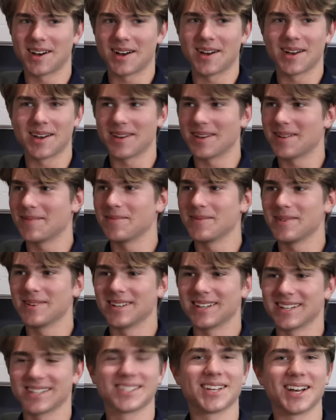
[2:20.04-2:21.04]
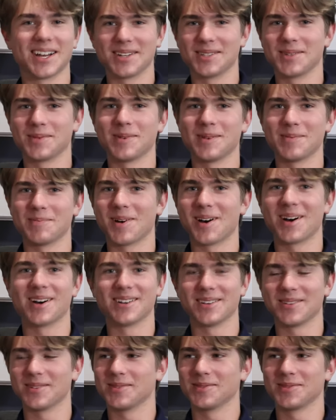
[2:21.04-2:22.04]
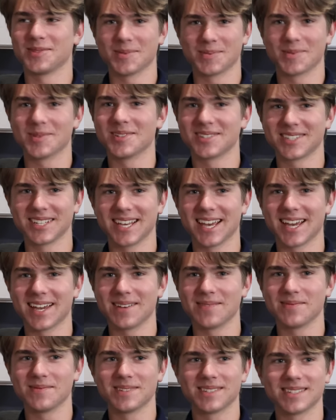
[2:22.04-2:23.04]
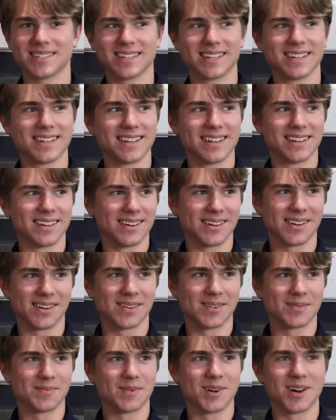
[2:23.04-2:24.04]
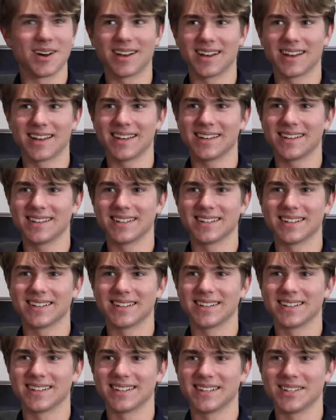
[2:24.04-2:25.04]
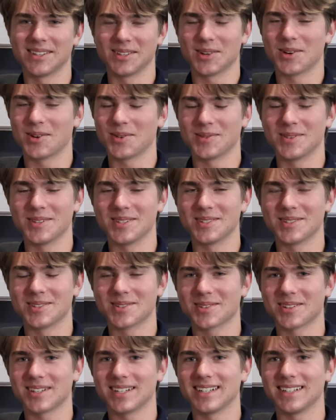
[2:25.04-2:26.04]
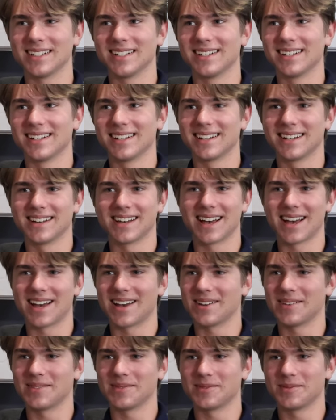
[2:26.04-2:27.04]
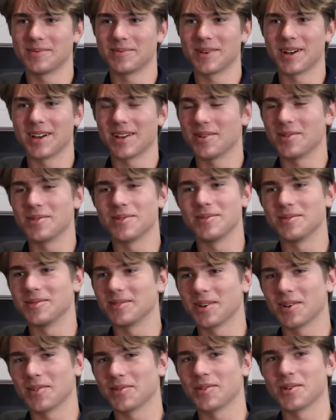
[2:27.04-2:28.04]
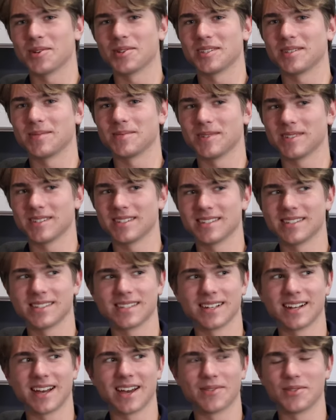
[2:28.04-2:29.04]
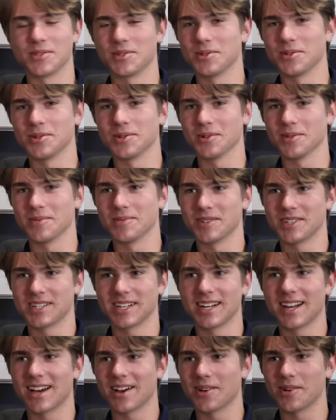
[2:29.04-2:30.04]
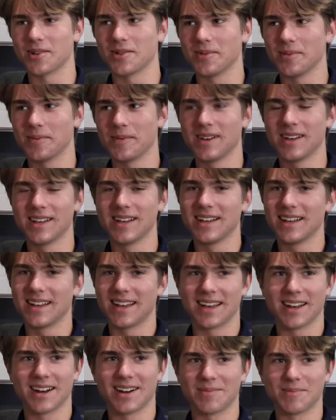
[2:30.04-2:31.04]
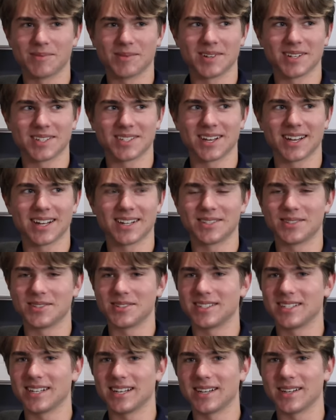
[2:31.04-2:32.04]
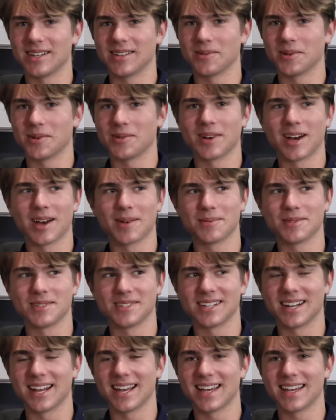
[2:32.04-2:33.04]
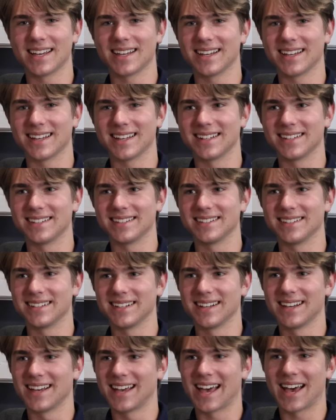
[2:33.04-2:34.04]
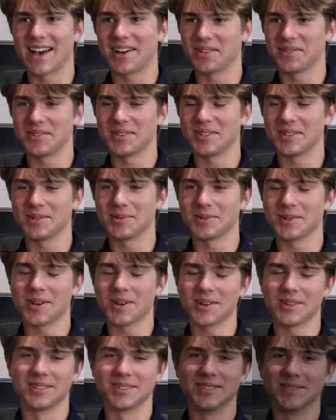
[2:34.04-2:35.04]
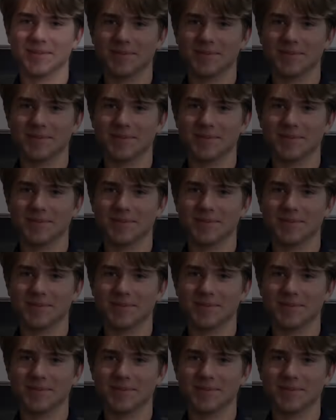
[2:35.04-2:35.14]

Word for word: I'm excited to be part of the Barista Games. Um, I, in the coffee industry, have my own coffee roasting business and I have a two group machine at home and I'm excited to see what will happen today and how everything will go.